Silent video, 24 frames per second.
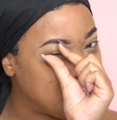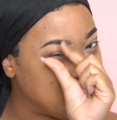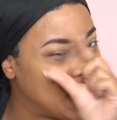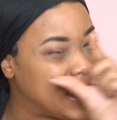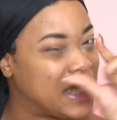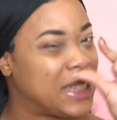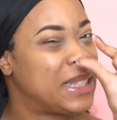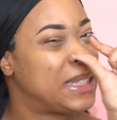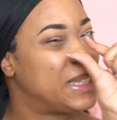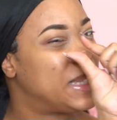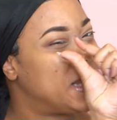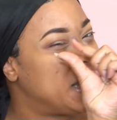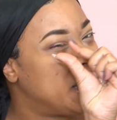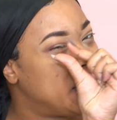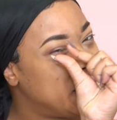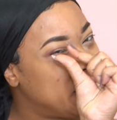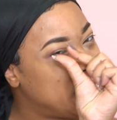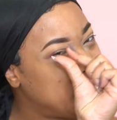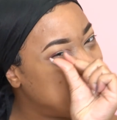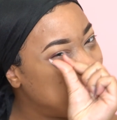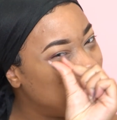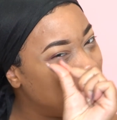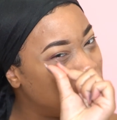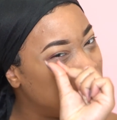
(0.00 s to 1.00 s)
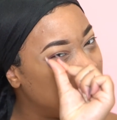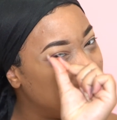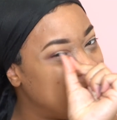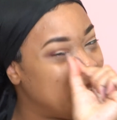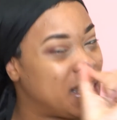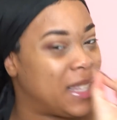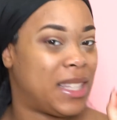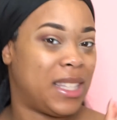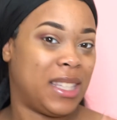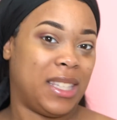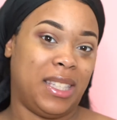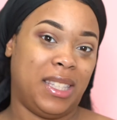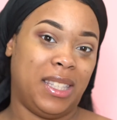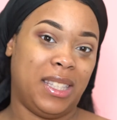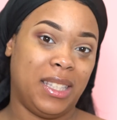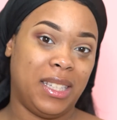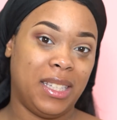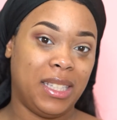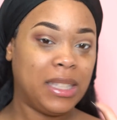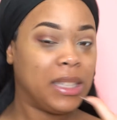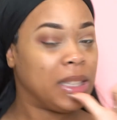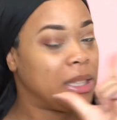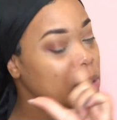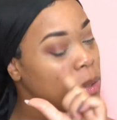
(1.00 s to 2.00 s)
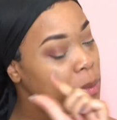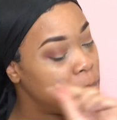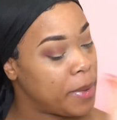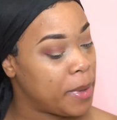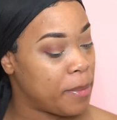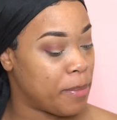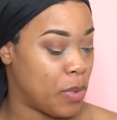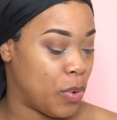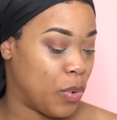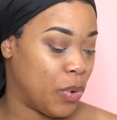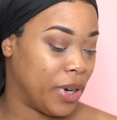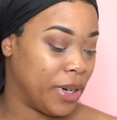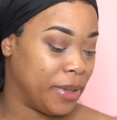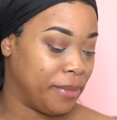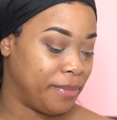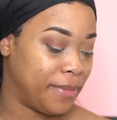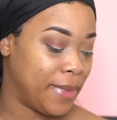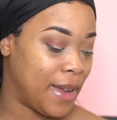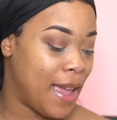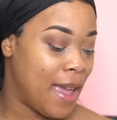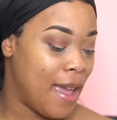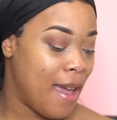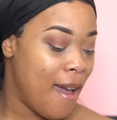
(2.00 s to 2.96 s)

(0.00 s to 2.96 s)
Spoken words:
little bit more,